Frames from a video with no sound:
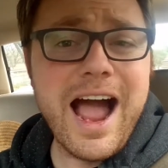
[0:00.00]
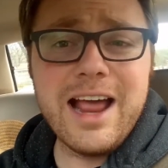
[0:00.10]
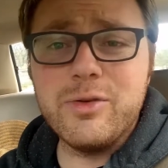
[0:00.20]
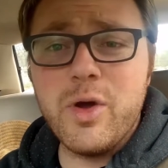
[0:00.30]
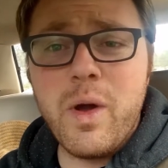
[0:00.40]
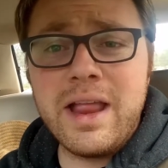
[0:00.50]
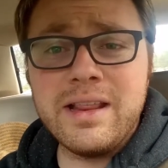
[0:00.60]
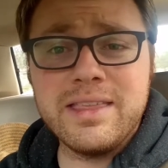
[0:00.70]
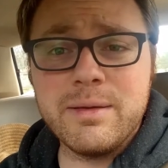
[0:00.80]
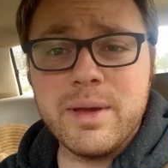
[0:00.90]
I don't know
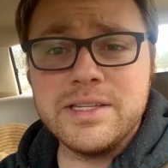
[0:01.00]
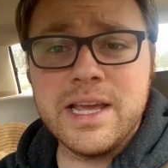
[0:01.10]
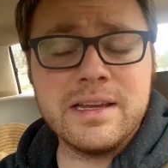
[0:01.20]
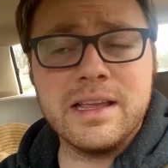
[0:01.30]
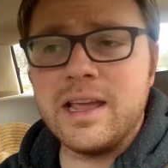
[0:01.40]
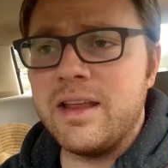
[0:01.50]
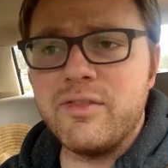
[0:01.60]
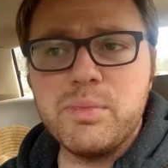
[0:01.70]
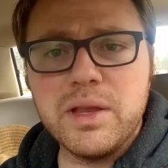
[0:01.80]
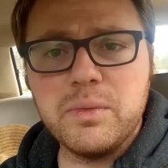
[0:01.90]
anything about Technic. I
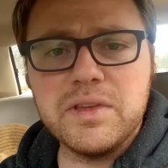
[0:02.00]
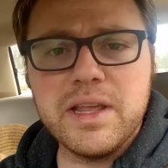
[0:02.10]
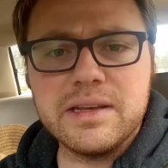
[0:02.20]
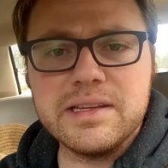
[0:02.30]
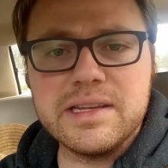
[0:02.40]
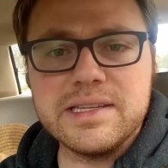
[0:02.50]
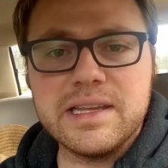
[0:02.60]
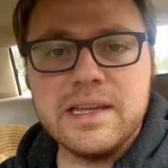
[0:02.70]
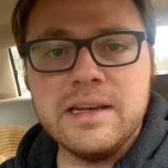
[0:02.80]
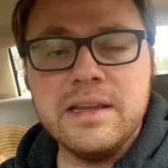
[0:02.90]
never played with Technic as a
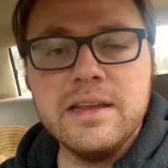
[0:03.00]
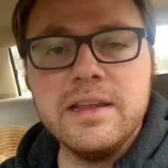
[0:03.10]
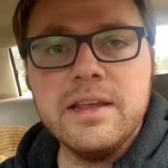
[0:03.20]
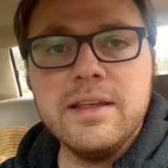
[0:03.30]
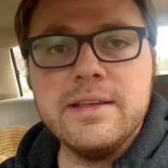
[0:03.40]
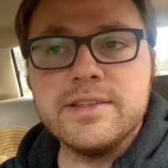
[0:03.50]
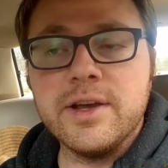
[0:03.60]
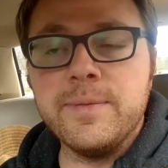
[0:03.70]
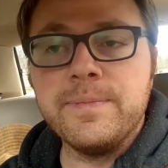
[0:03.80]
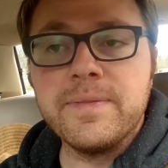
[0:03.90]
kid,
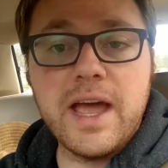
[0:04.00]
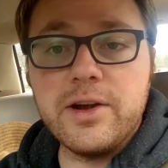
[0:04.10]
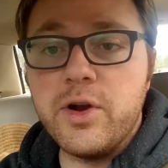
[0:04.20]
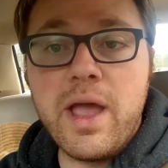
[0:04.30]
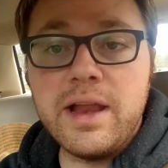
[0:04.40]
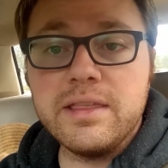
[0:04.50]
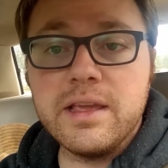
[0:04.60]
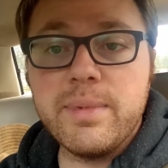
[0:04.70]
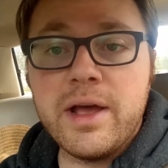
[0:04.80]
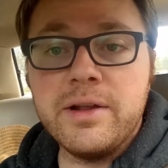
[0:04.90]
so I don't know anything
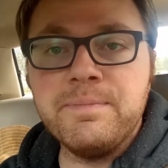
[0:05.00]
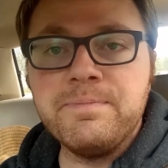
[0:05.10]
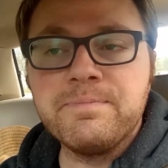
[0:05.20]
about them.